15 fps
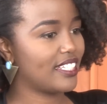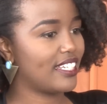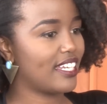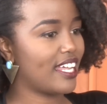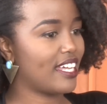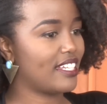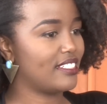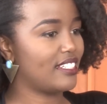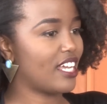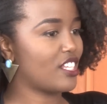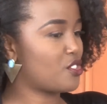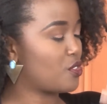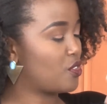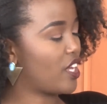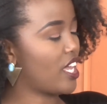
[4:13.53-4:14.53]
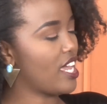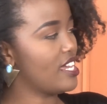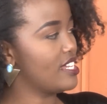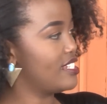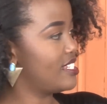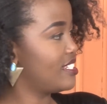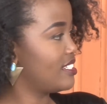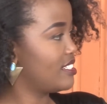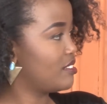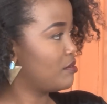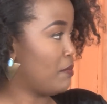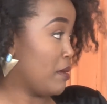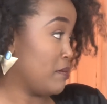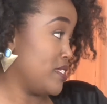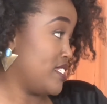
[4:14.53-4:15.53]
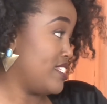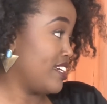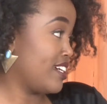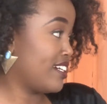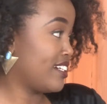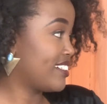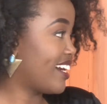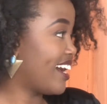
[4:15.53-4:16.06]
natural haired by mistake.